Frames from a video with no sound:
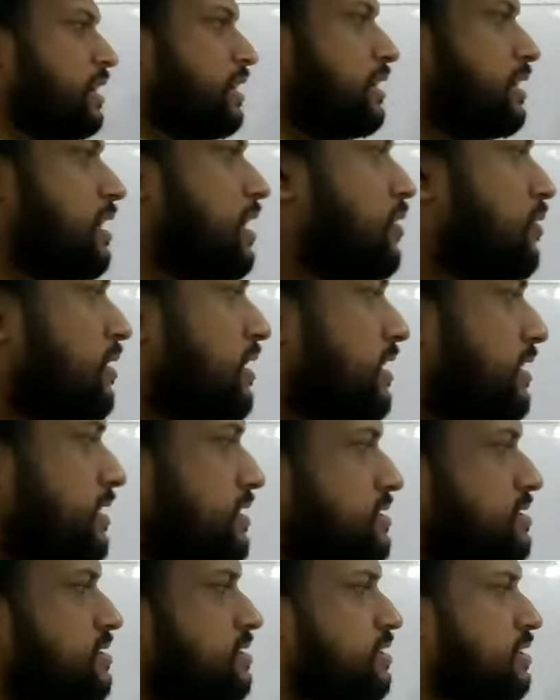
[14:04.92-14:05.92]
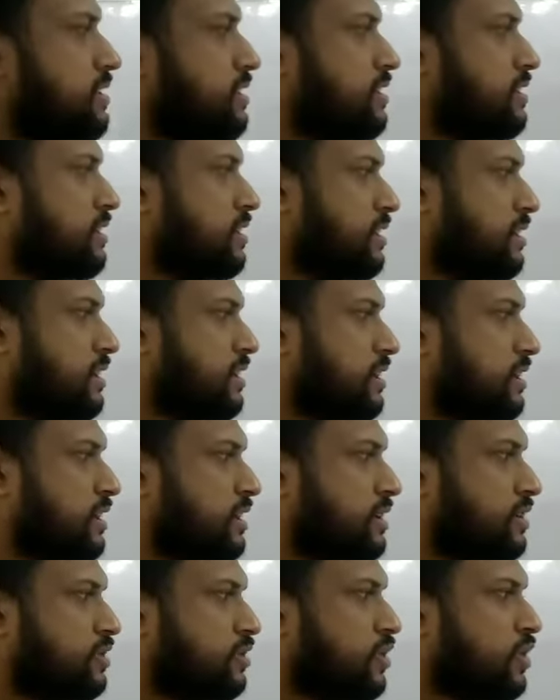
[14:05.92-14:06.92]
Now let us
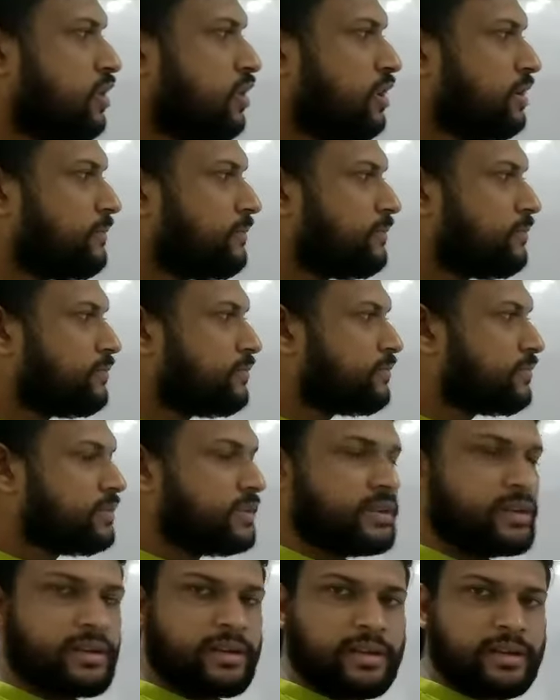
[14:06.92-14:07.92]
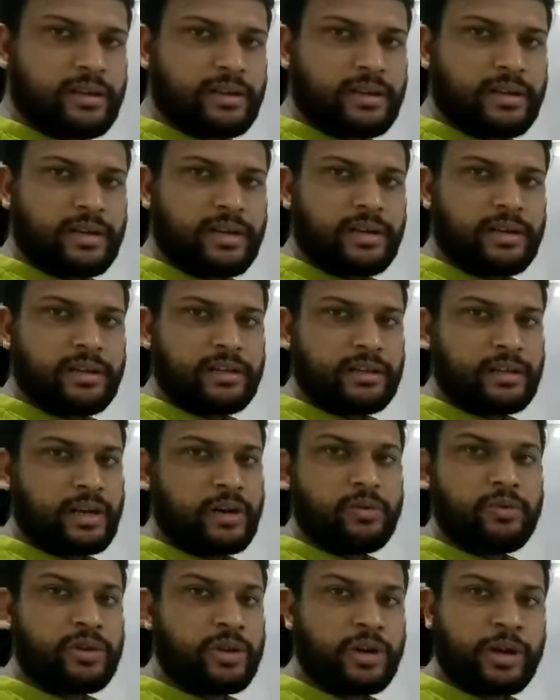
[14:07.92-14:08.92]
draw. Now
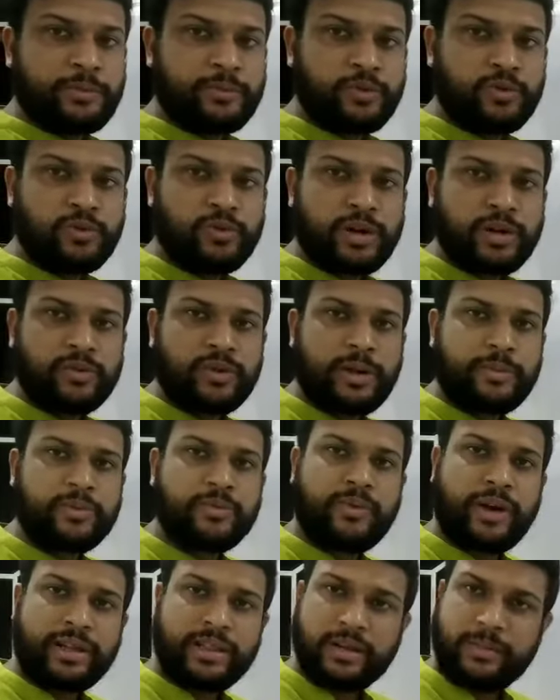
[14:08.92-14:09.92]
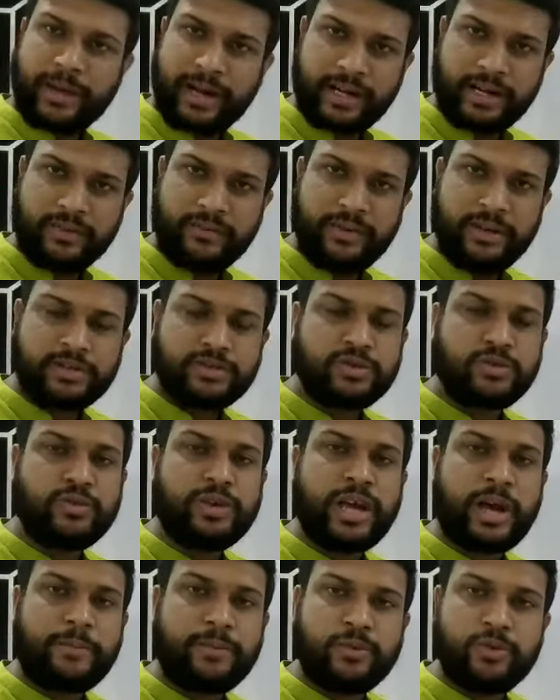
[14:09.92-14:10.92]
we have to do what? We have to find the magnetic field. So we
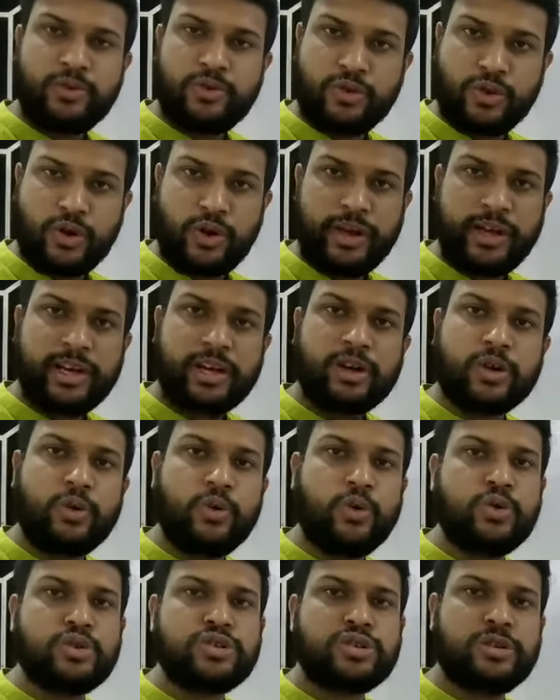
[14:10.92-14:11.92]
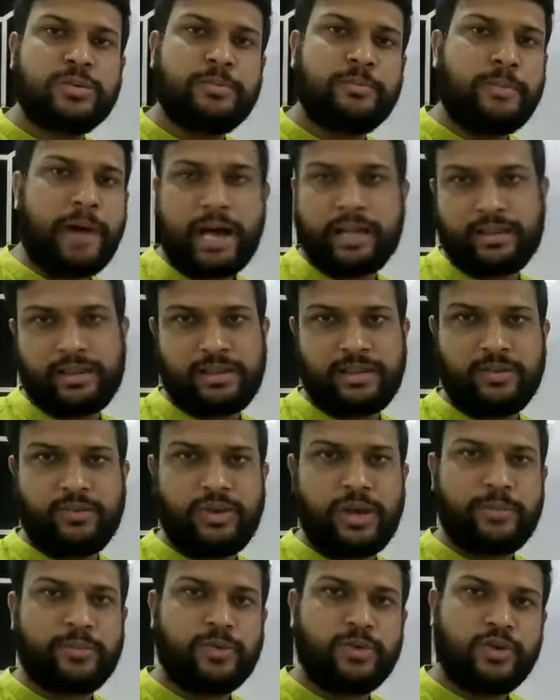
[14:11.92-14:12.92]
have to draw a closed path. We
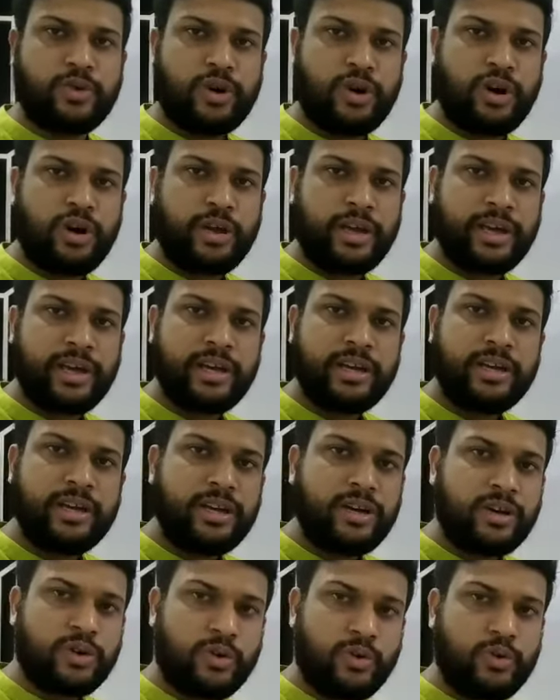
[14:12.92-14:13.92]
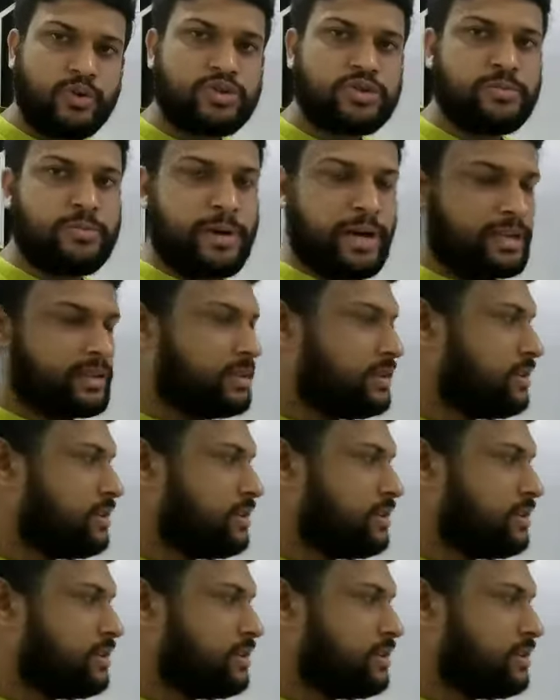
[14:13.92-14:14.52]
have to draw a closed path.